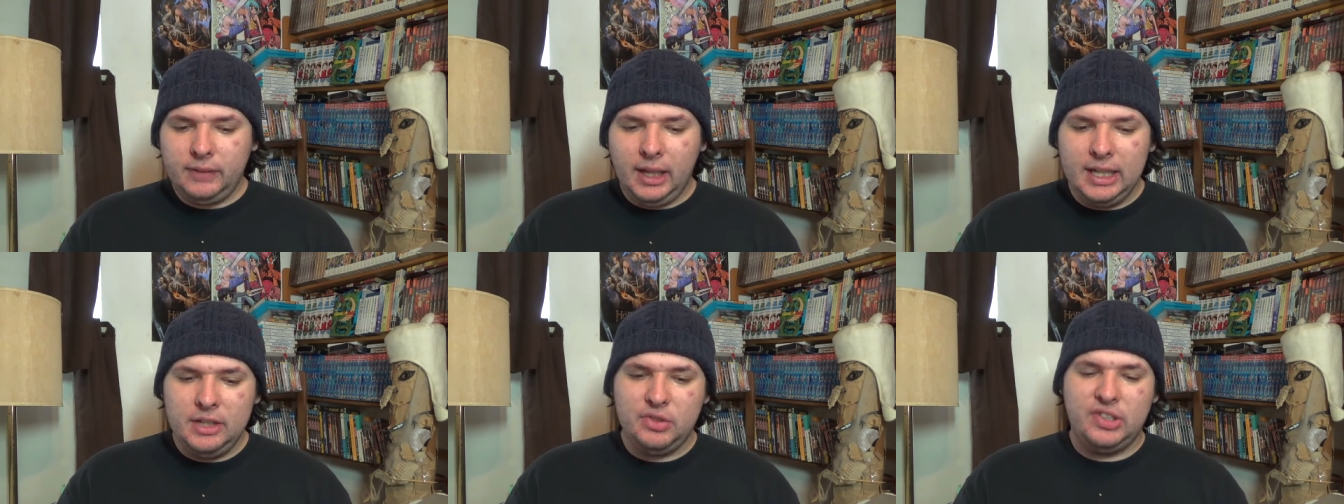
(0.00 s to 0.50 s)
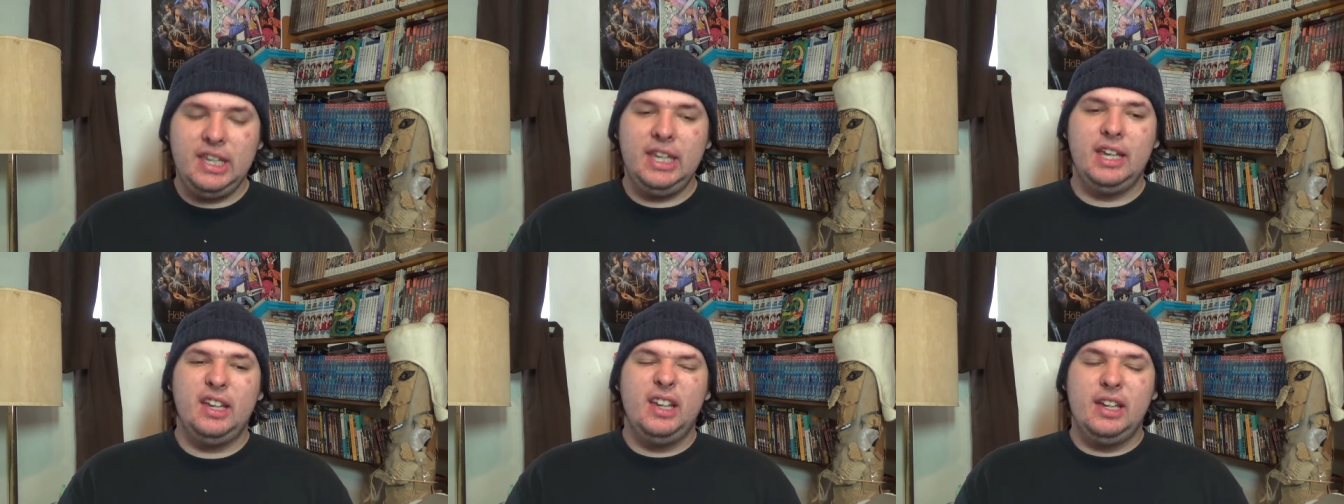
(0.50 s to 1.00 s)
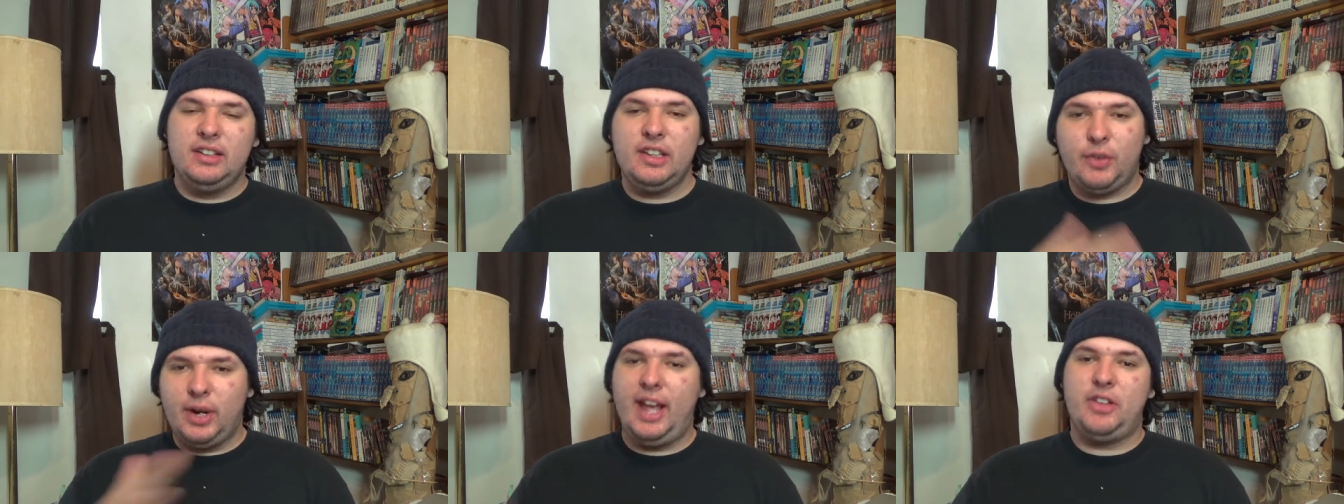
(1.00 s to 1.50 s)
and you see
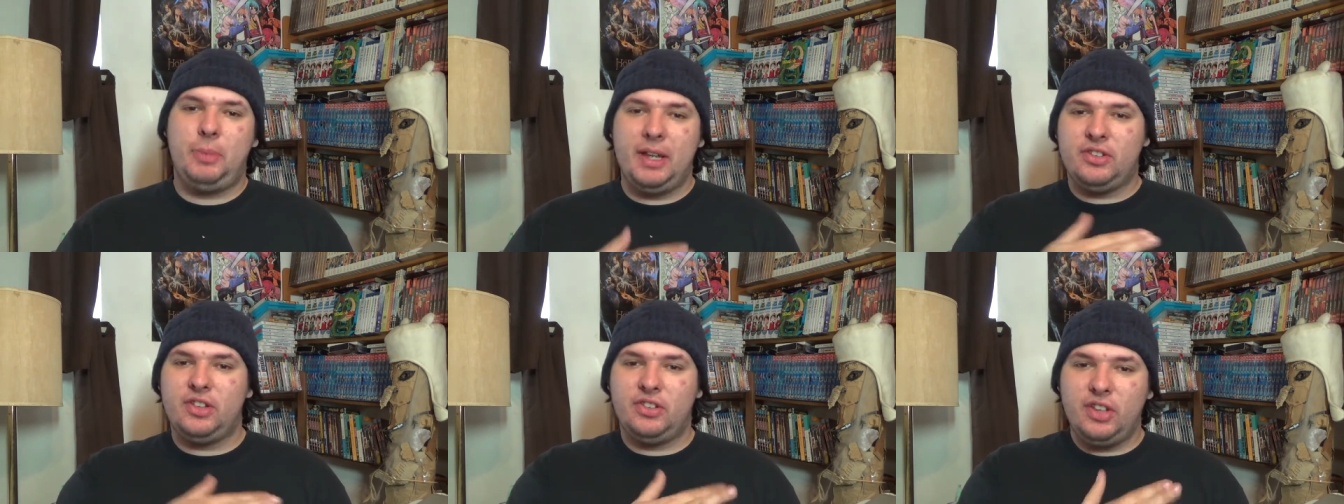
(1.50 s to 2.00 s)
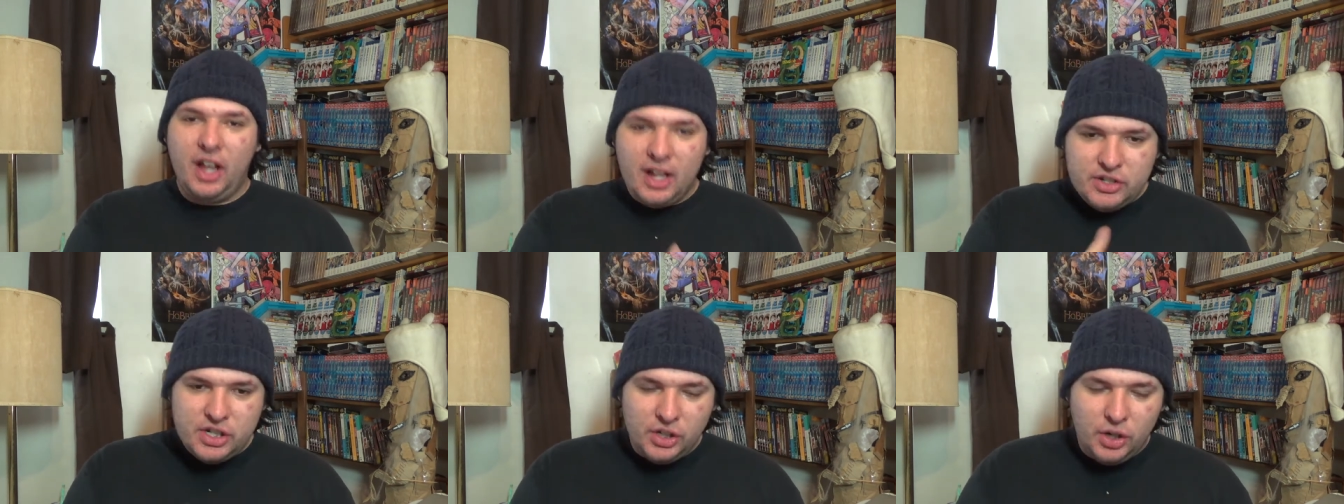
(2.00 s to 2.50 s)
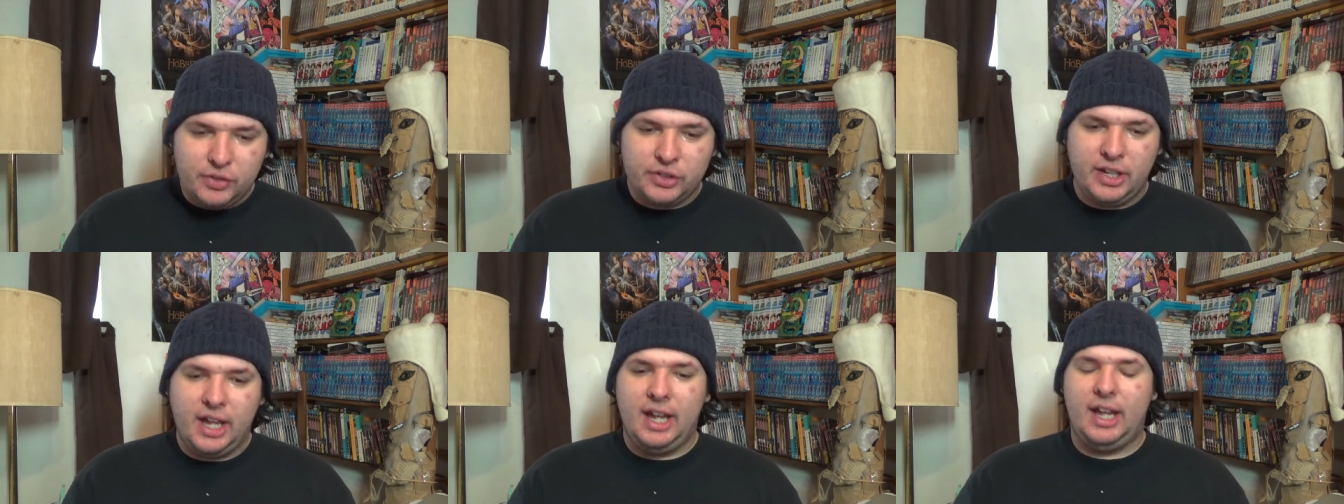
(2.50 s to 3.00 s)
different aspects to Sanji over
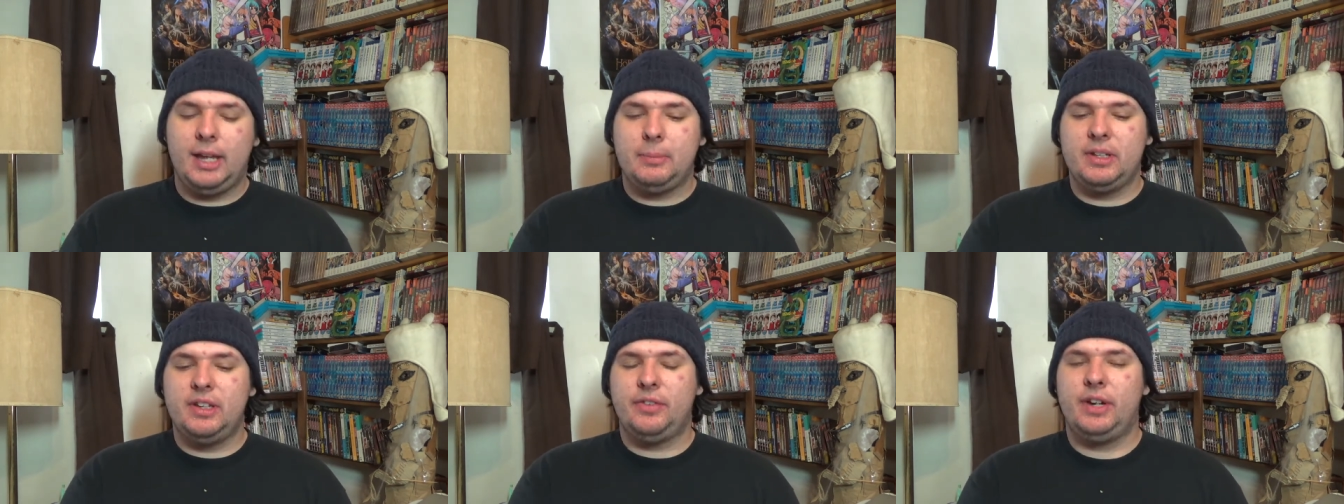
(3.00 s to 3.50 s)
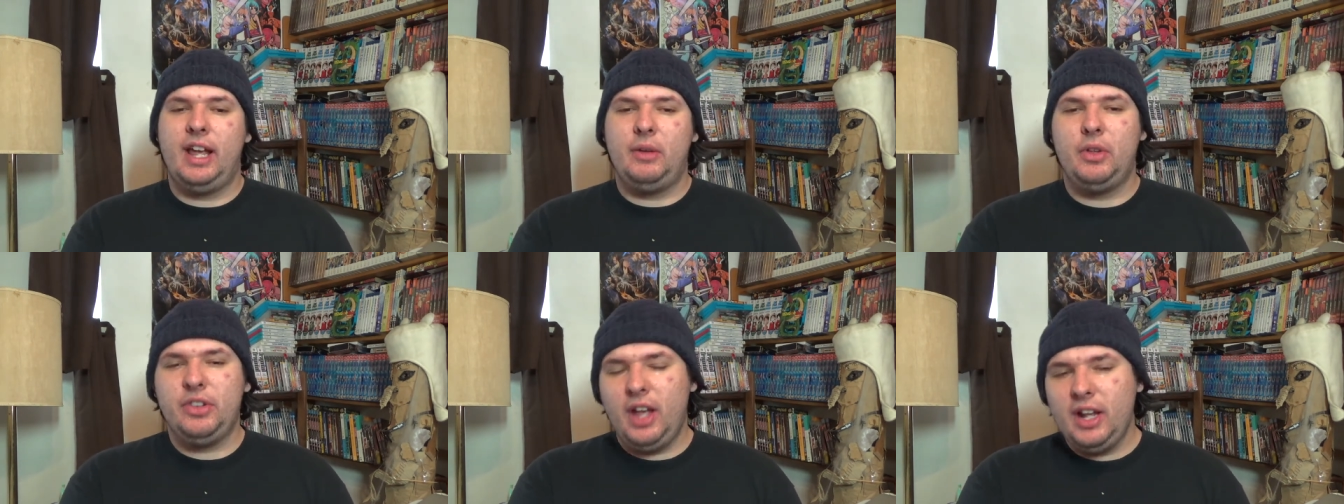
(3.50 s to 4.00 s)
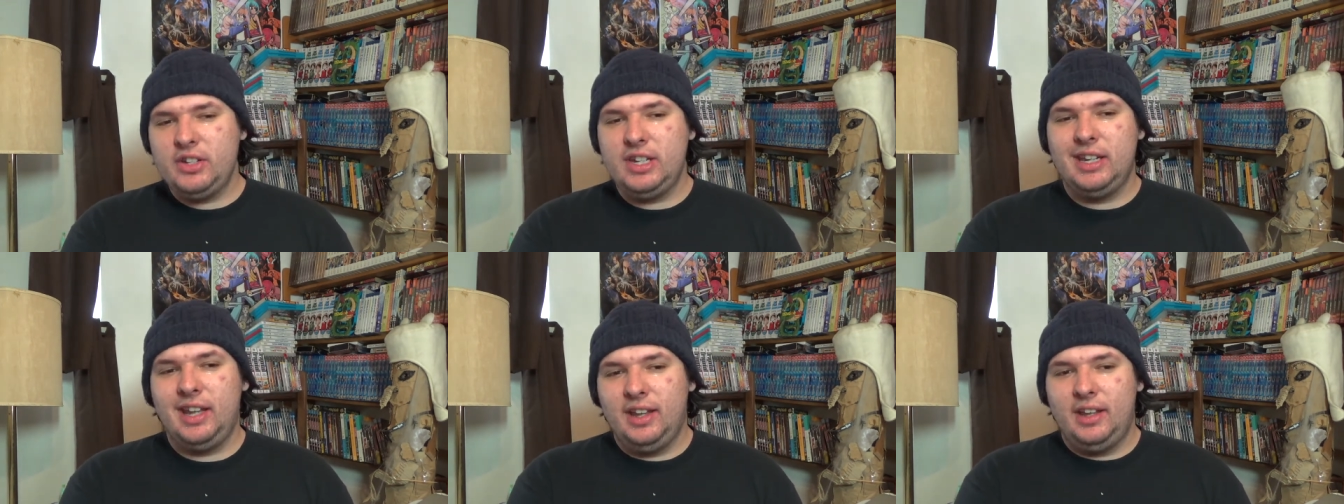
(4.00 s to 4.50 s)
time, and different, well,
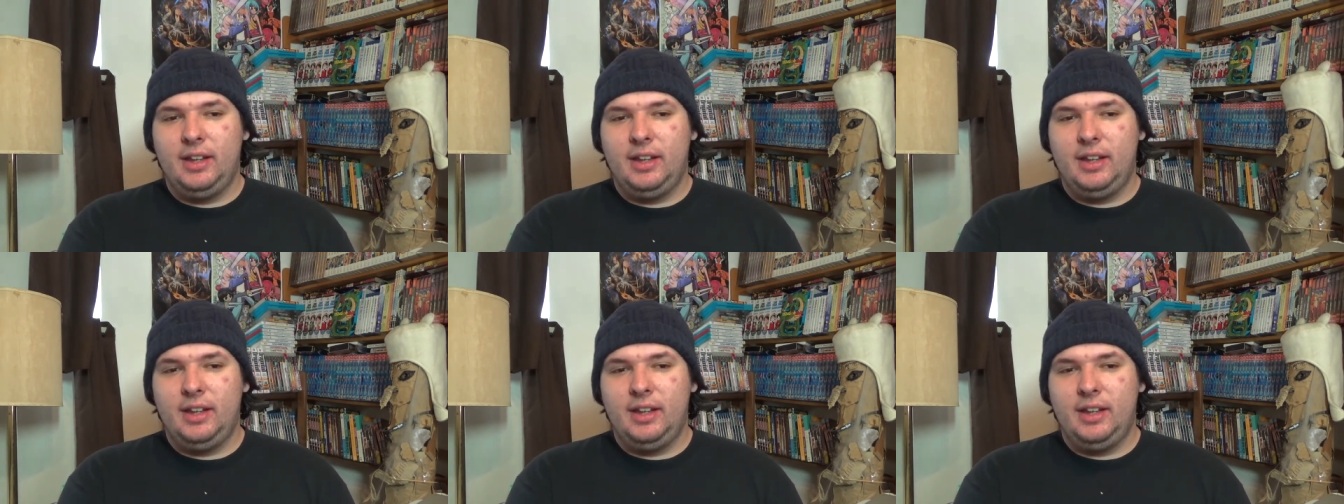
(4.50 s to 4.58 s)
Sanji,